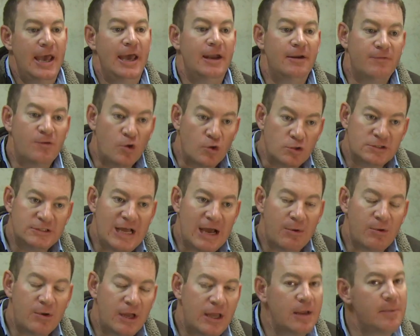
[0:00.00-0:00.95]
And of course,
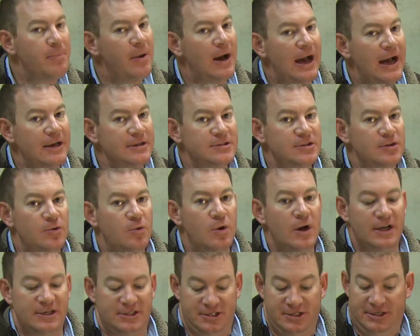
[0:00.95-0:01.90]
now we're getting piles of
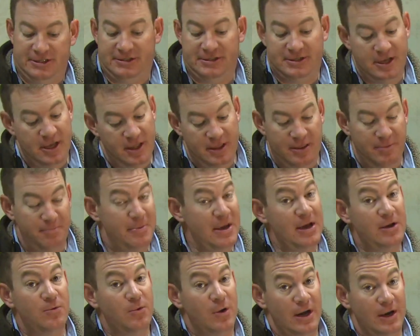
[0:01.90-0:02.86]
questions. The
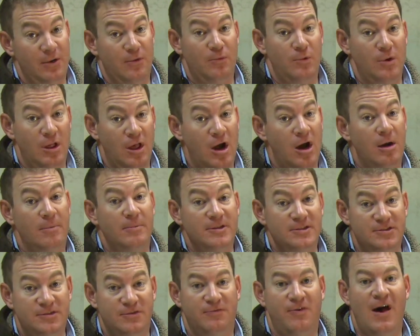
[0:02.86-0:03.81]
big one, will
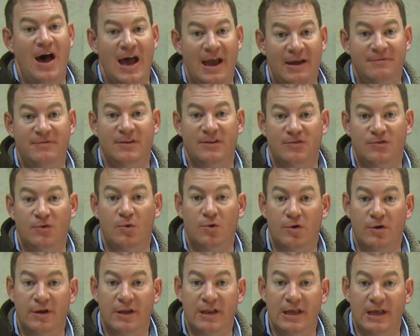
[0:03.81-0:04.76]
Harmon survive this
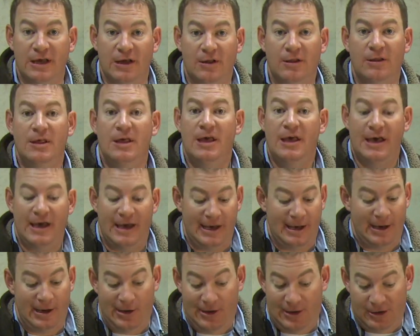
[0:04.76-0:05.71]
ordeal?
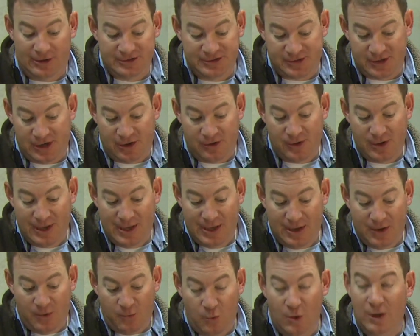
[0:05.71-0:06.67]
Also,
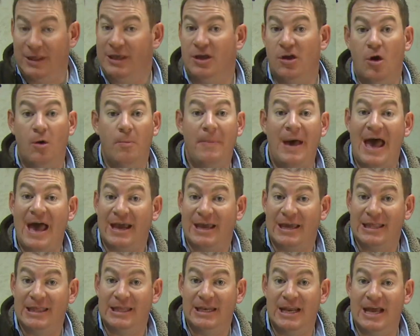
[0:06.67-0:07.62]
will he go
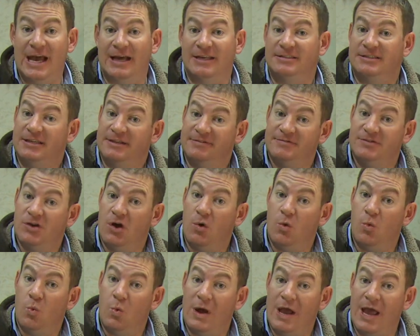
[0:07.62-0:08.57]
back in the nest? If so,
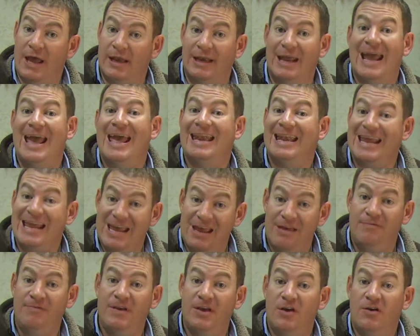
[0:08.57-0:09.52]
when? And
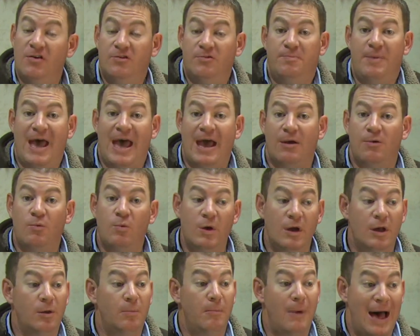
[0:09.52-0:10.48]
if he goes back,
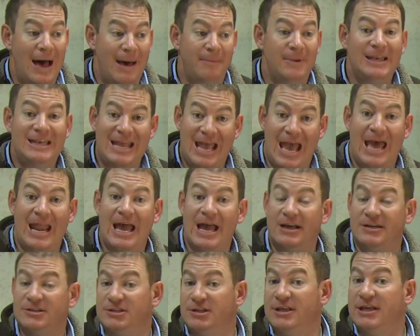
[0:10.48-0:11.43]
will Mom and Dad
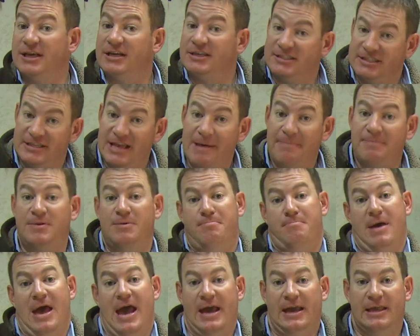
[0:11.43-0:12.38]
actually accept
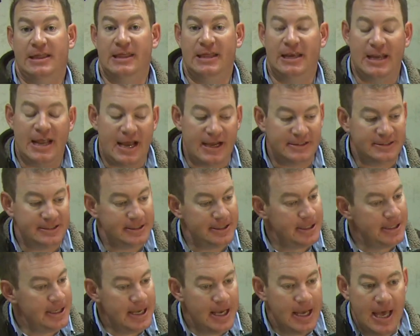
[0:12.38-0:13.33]
him back in the nest?
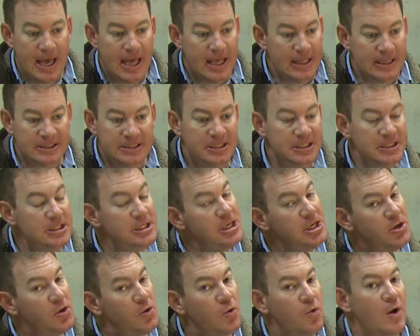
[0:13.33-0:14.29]
This is an
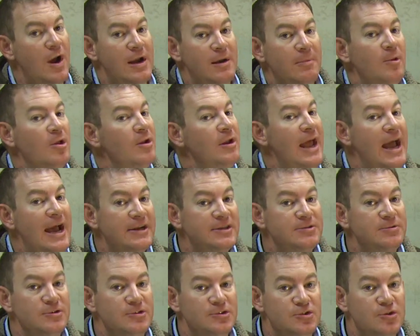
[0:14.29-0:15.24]
incredible
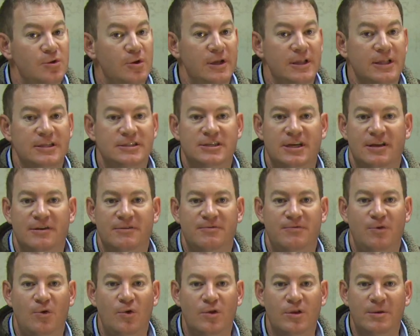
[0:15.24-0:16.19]
natural story that's
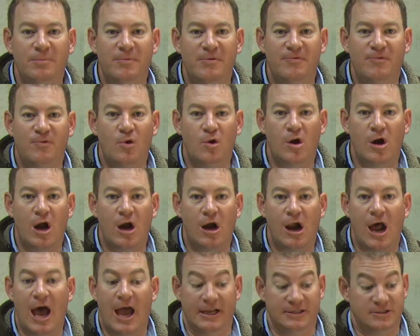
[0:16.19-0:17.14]
unfolding before
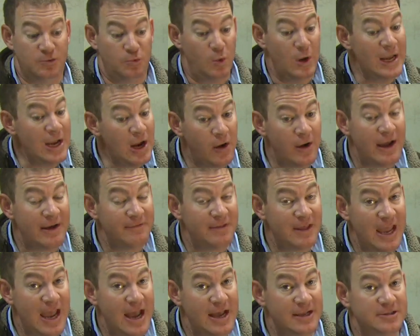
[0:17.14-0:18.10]
our eyes, and we don't have
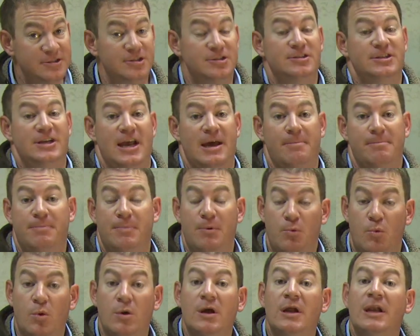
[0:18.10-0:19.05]
the answers yet,
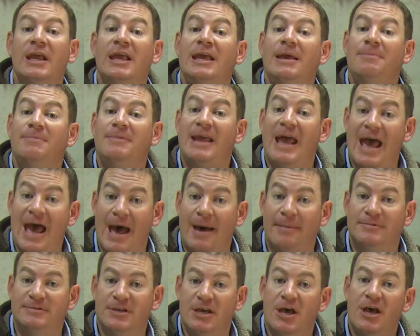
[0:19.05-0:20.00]
but we're going to keep
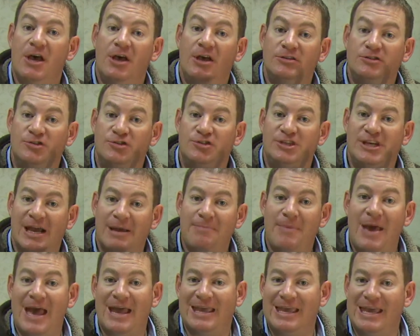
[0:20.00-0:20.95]
tabs. So
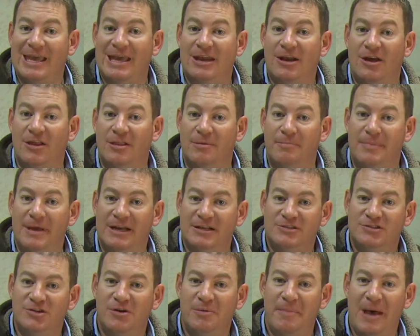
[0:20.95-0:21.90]
check back in on the
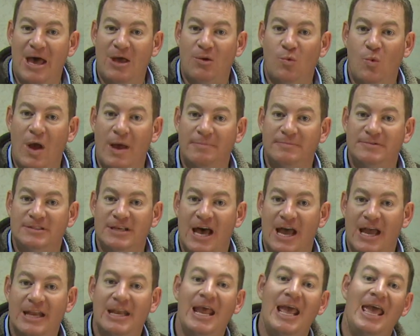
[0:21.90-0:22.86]
Minnesota Bound
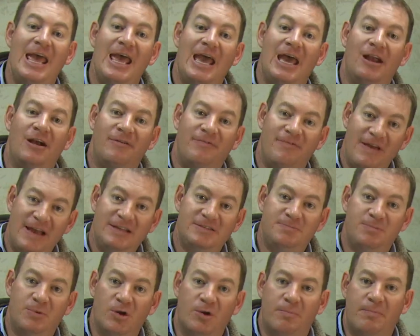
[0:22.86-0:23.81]
website and our
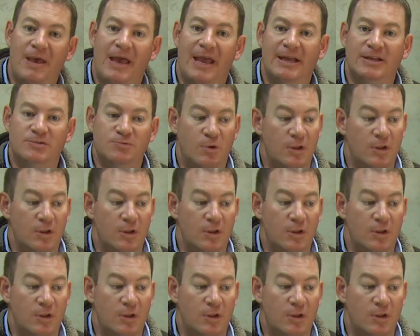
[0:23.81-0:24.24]
Facebook page.